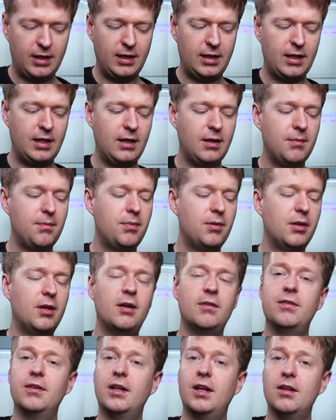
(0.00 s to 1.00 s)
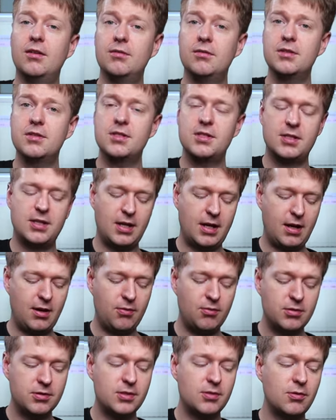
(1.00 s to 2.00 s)
then pull off again once
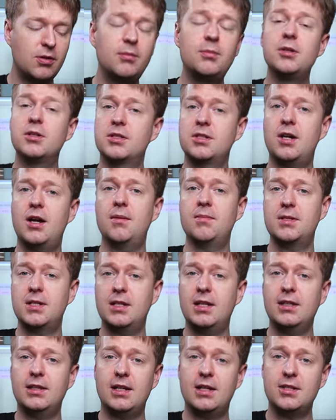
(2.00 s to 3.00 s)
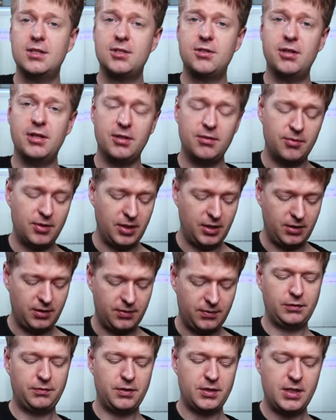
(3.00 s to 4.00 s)
there, one, one more time to let that string
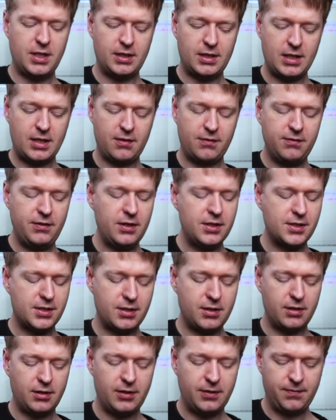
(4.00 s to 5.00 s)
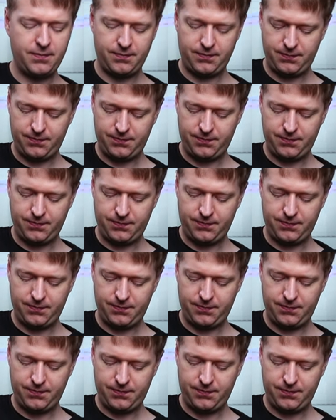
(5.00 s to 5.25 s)
ring. And if we take that very slowly,